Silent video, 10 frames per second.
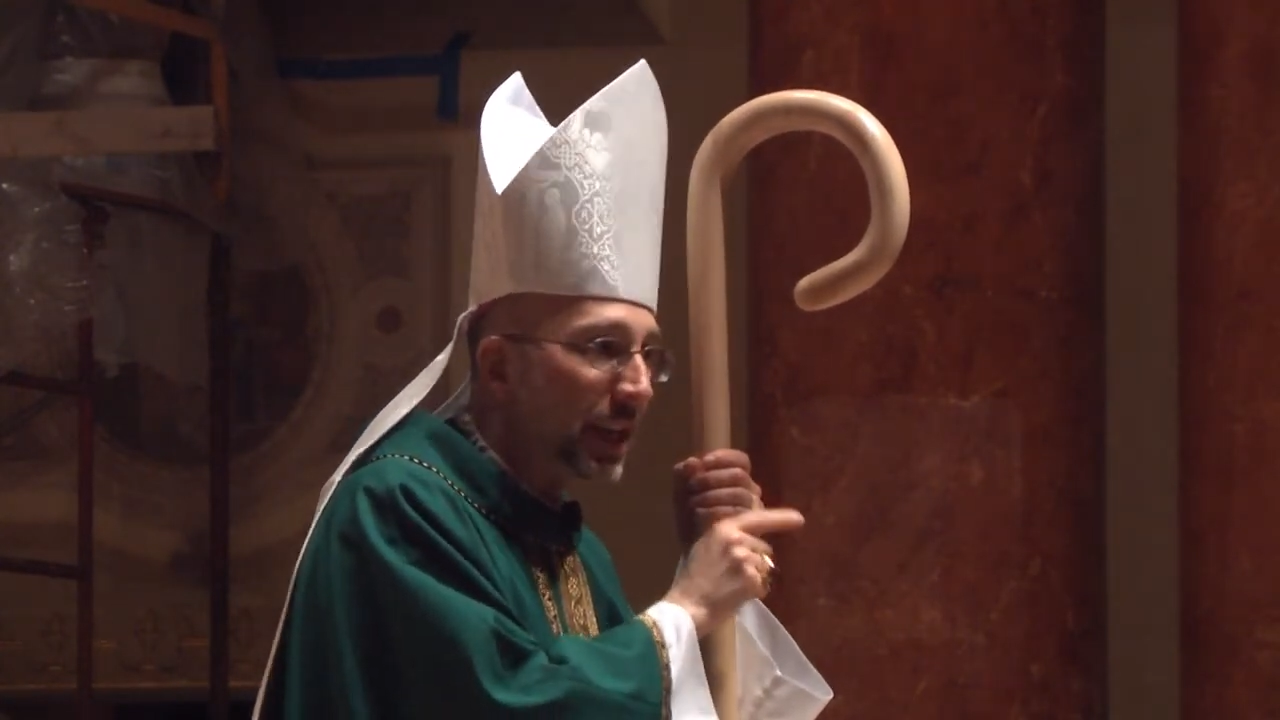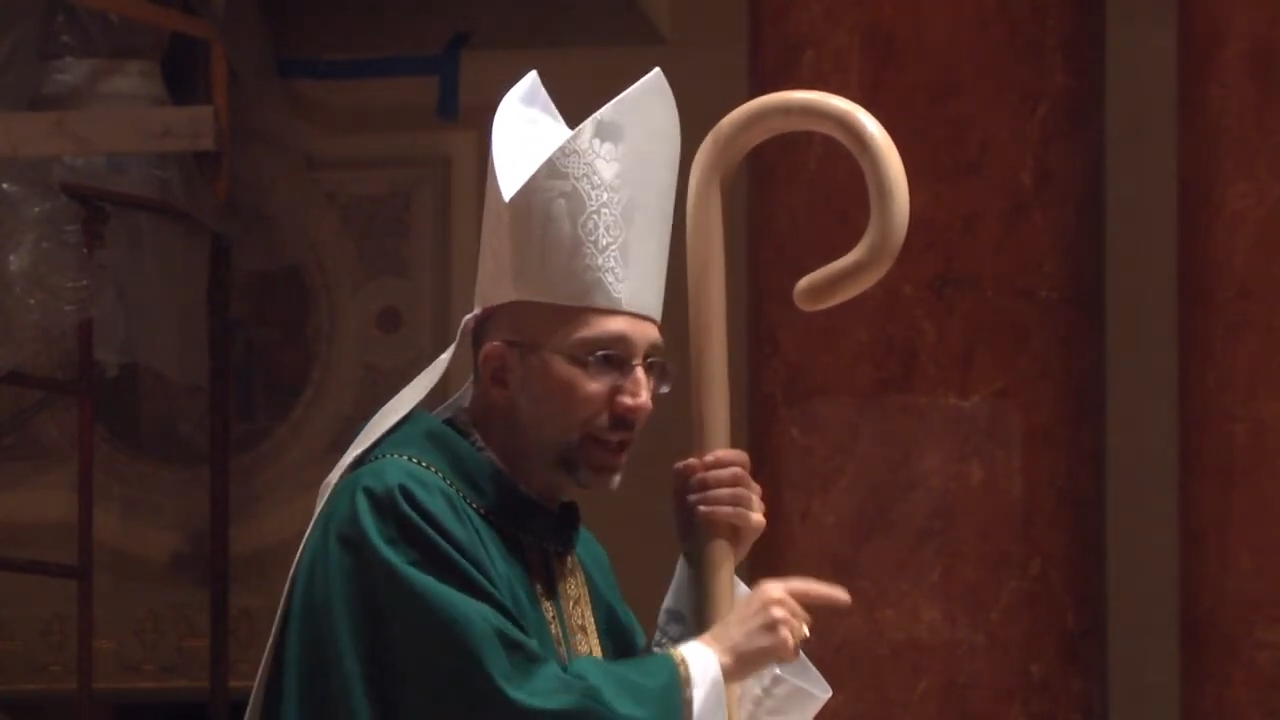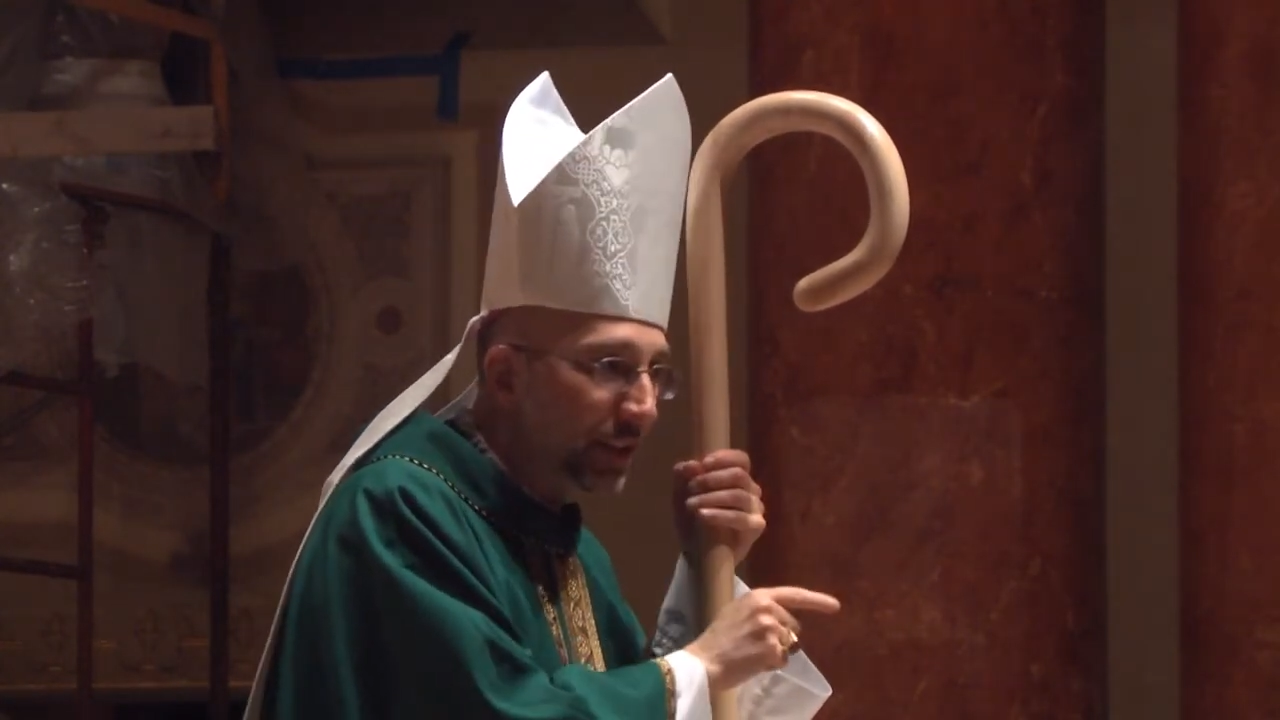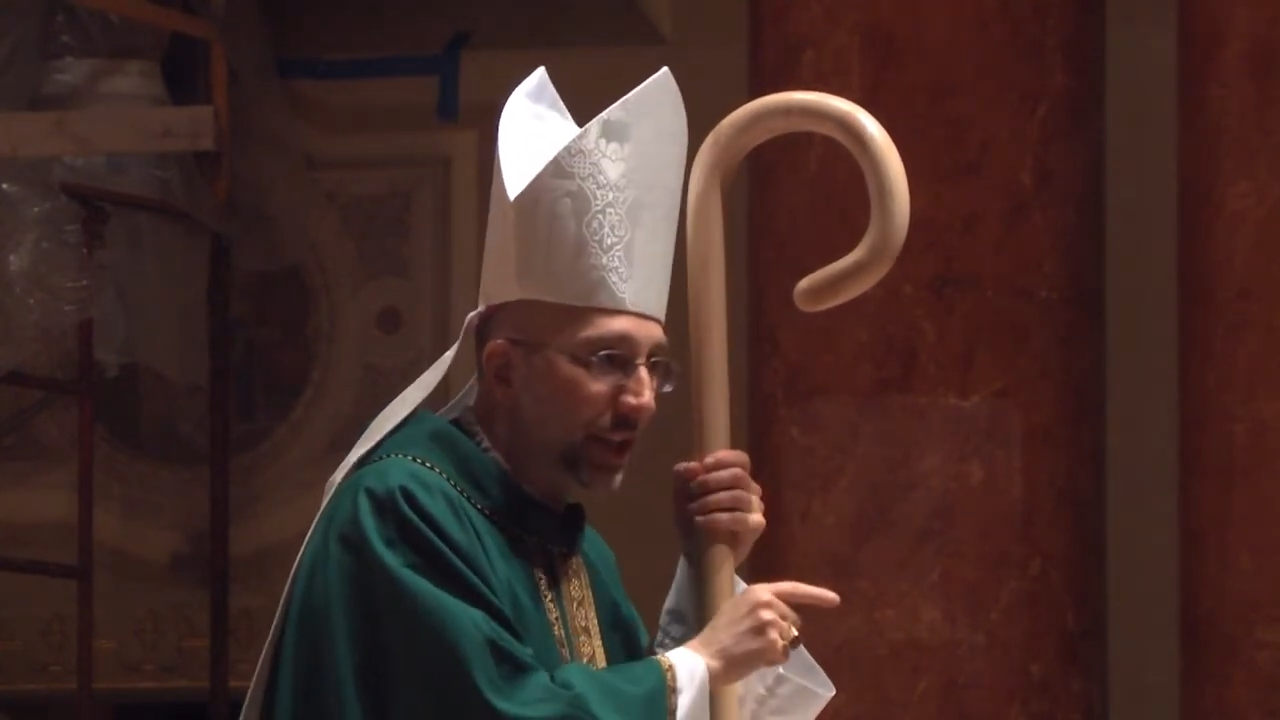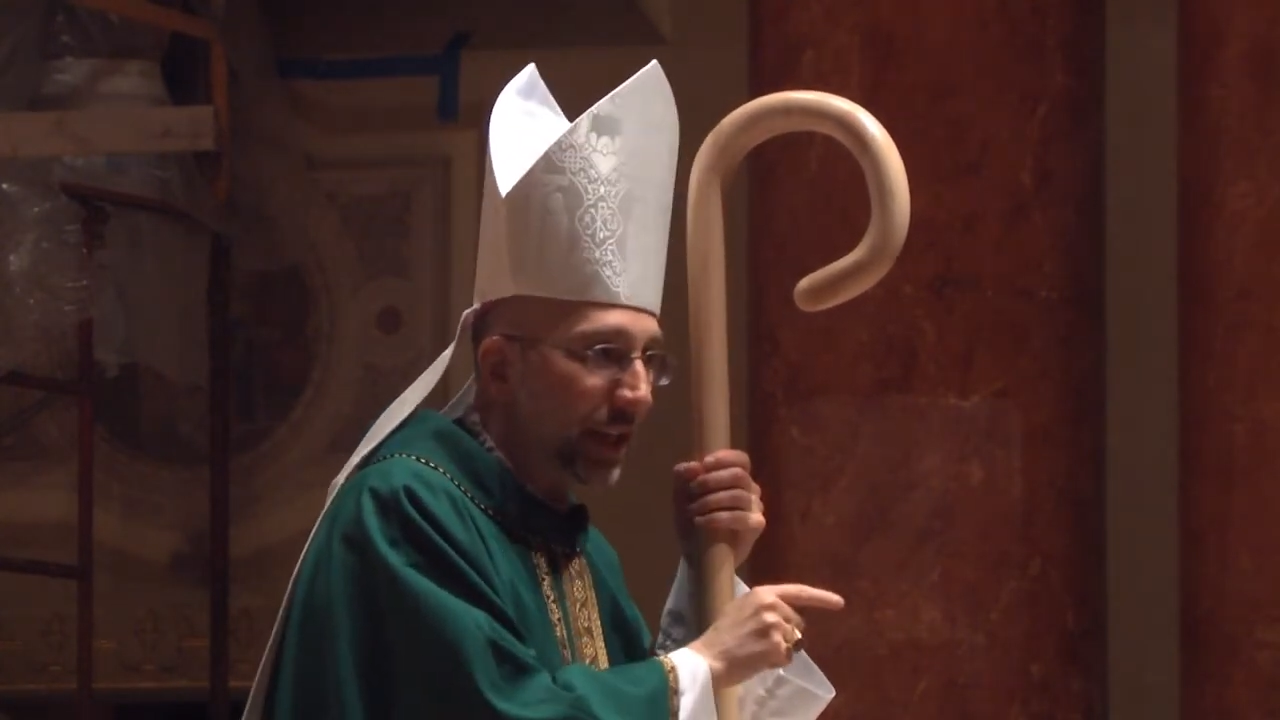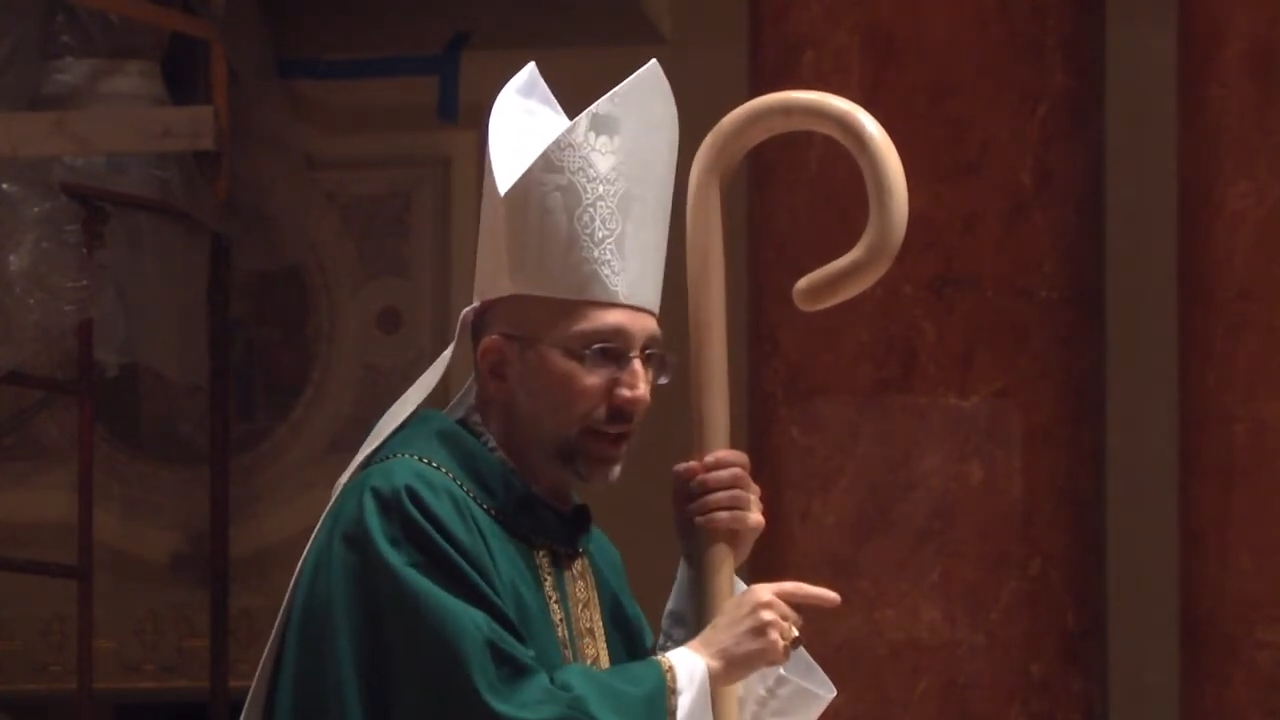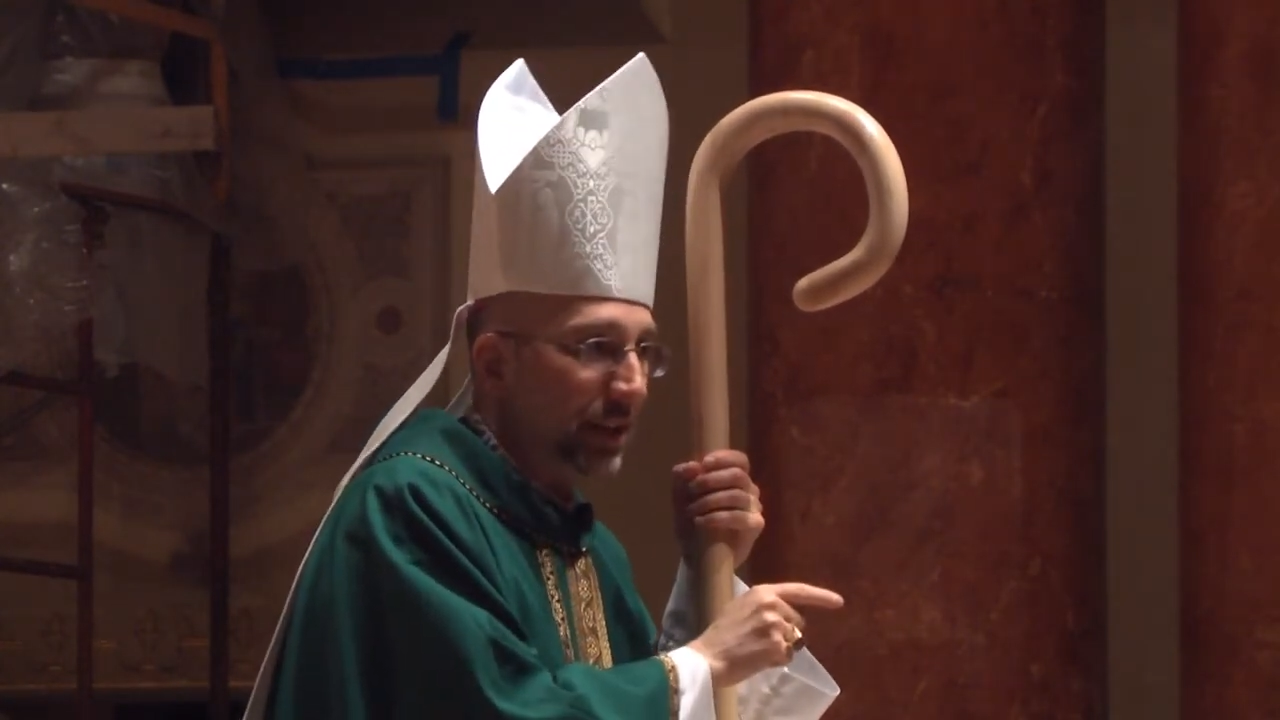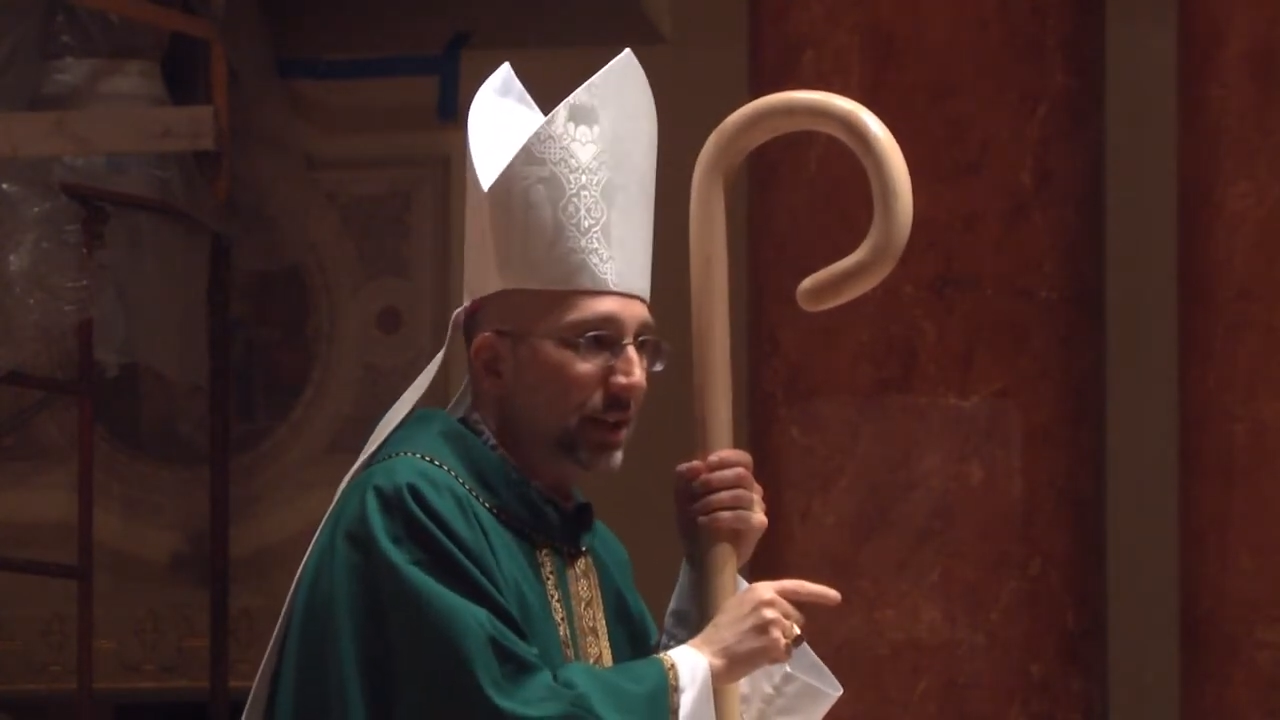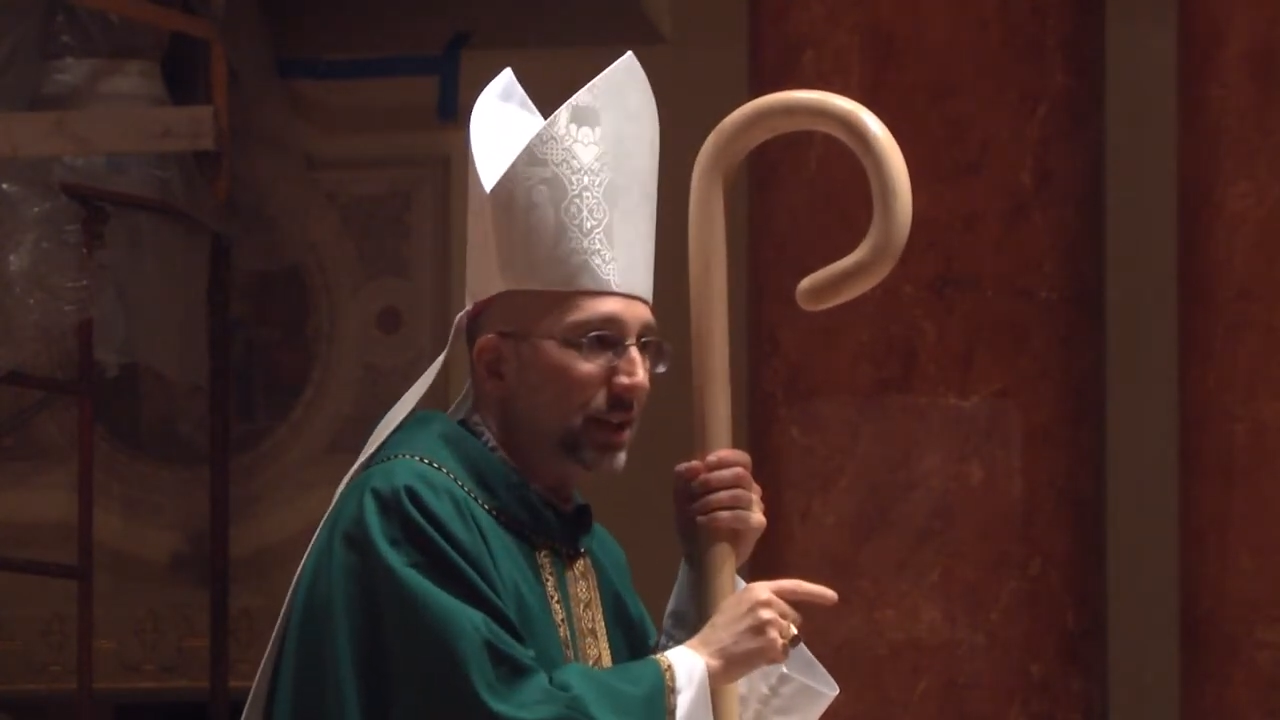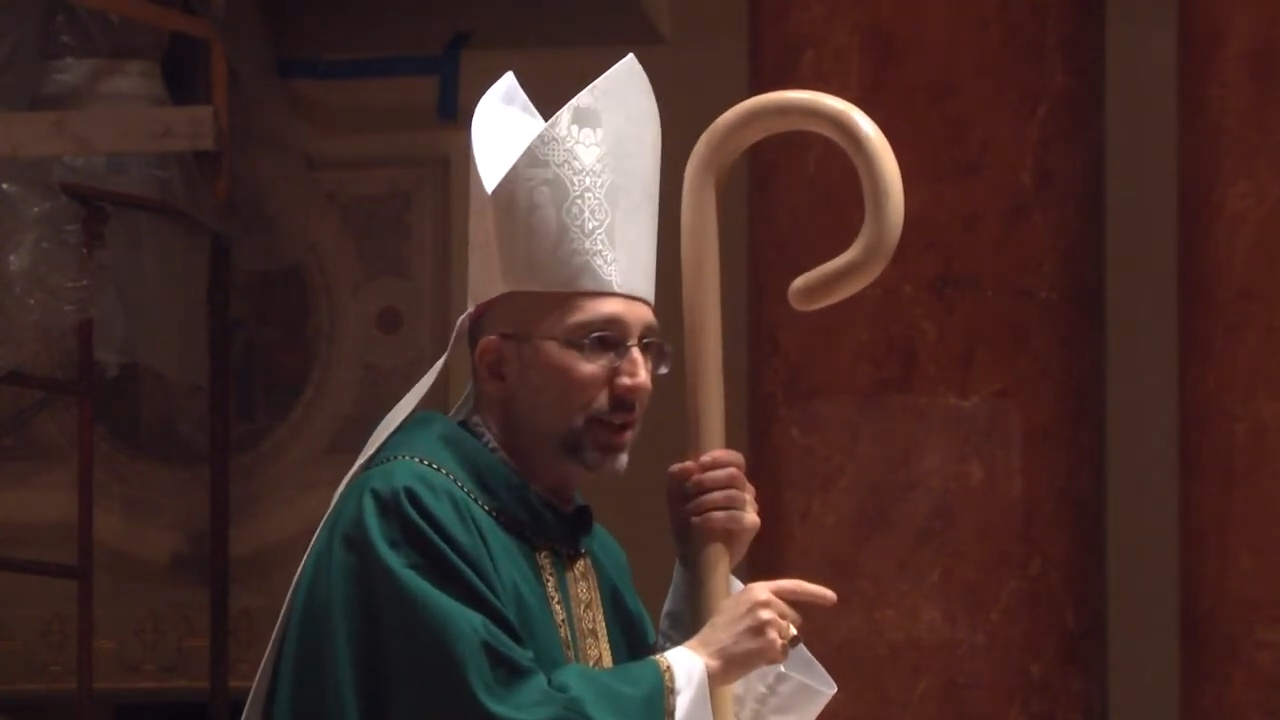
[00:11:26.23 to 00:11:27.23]

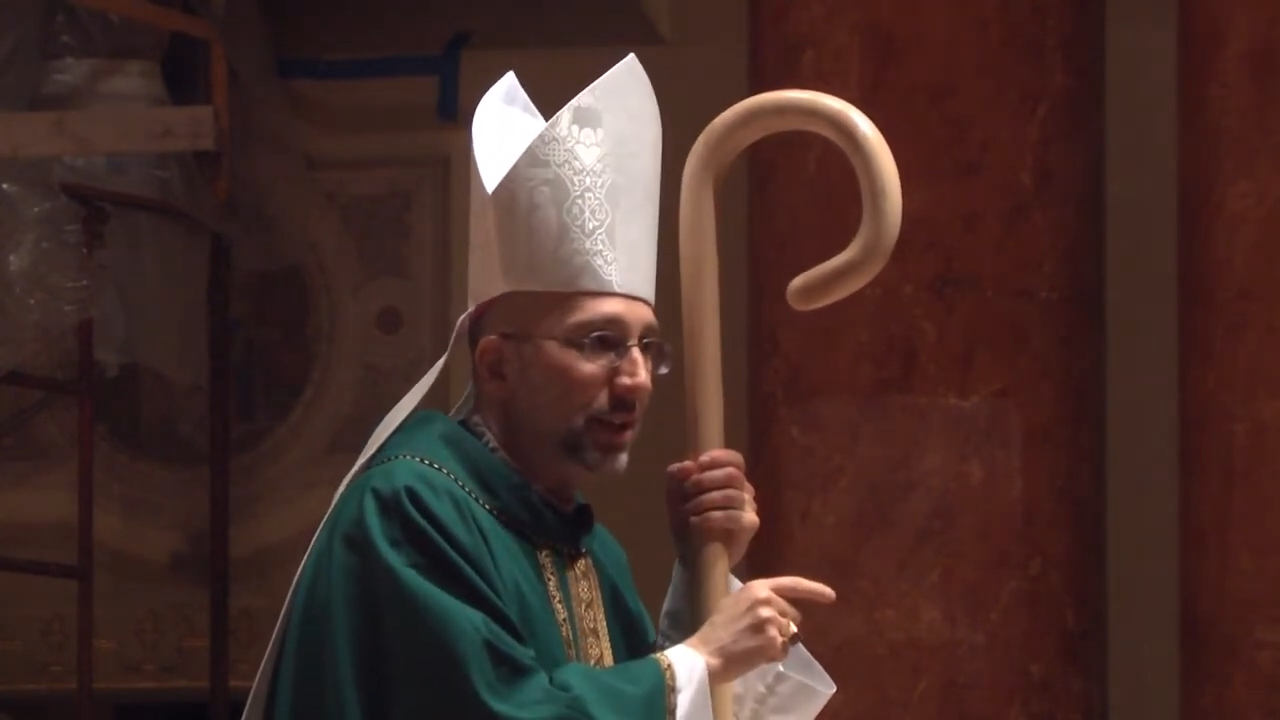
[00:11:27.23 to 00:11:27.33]
healing